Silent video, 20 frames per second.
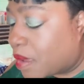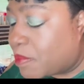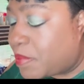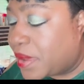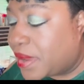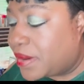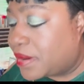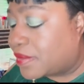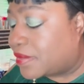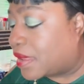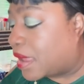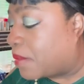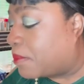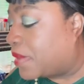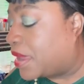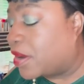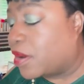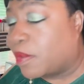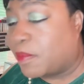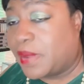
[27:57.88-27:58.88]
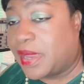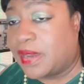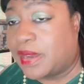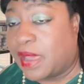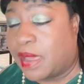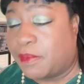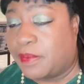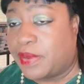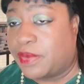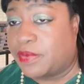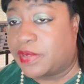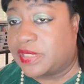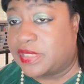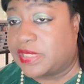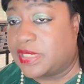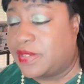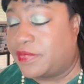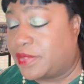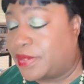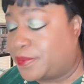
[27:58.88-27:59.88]
penis I may or may not be
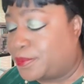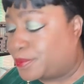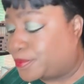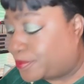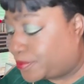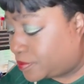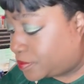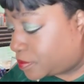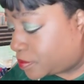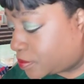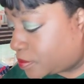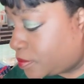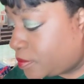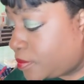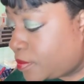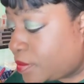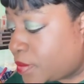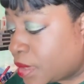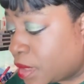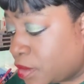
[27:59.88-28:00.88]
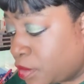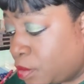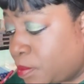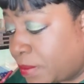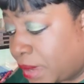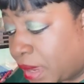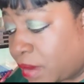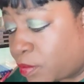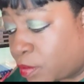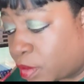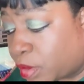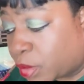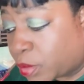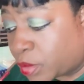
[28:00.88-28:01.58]
receiving, you might want to